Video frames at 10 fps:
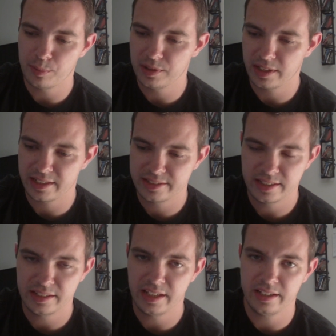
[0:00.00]
but like I
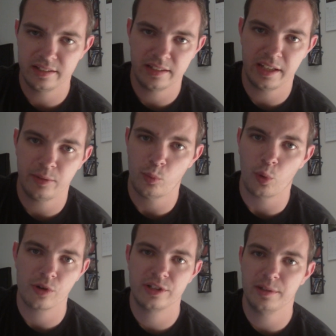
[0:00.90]
said, they
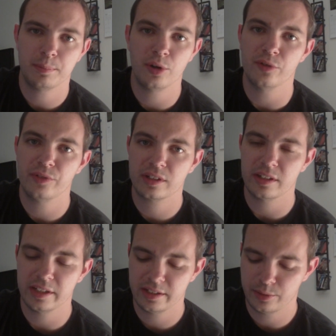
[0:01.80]
worked it
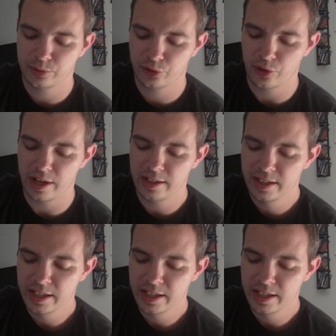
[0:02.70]
perfectly. It was great.